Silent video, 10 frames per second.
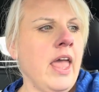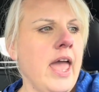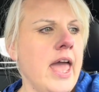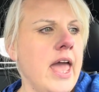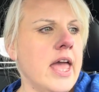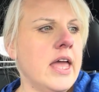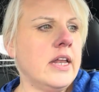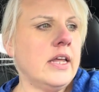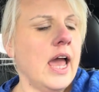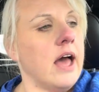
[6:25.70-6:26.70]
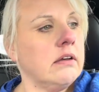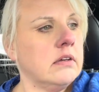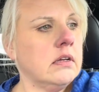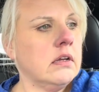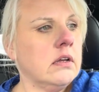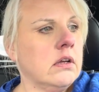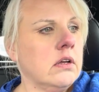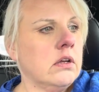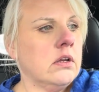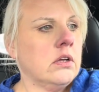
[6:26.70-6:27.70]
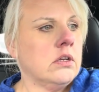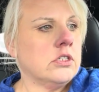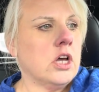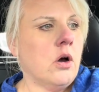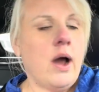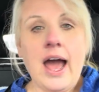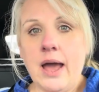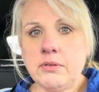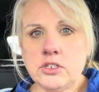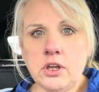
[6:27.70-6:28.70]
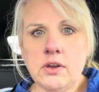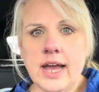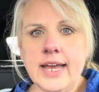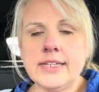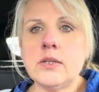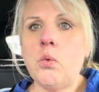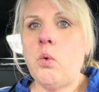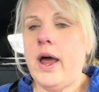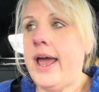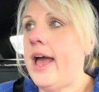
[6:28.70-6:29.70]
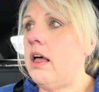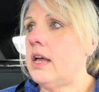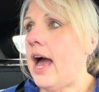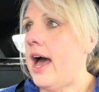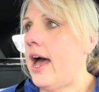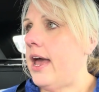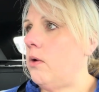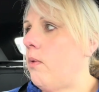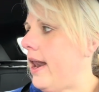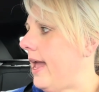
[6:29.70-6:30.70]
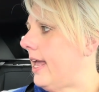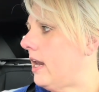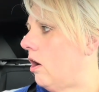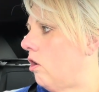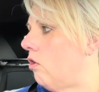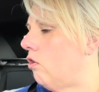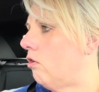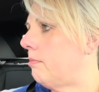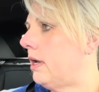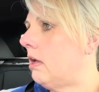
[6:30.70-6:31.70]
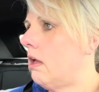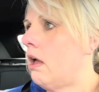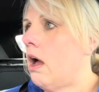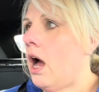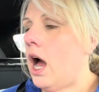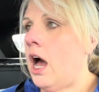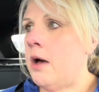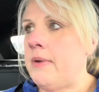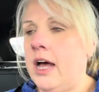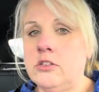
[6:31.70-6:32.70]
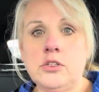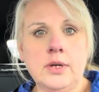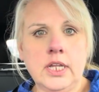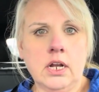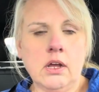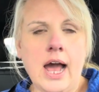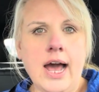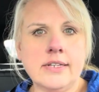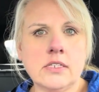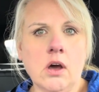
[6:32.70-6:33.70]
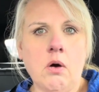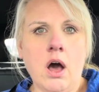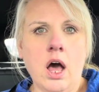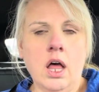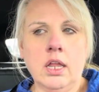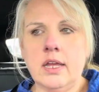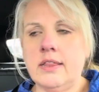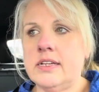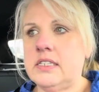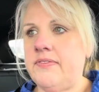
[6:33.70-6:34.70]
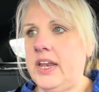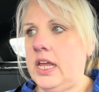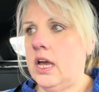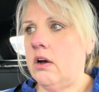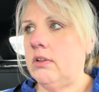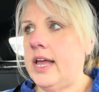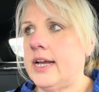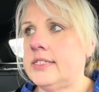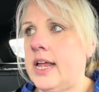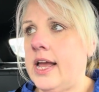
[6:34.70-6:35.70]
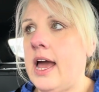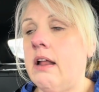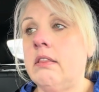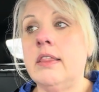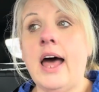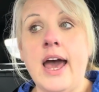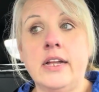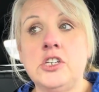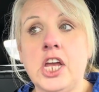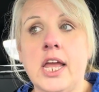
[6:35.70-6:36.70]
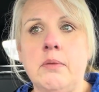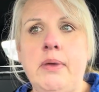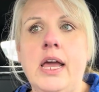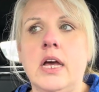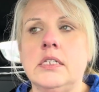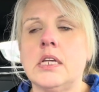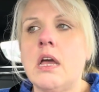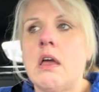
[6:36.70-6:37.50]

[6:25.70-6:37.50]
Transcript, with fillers: And yeah. So I will show you guys what I all got when I get home. Um, I'll do a little Costco haul in this video. Like I said, I got a lot of chicken because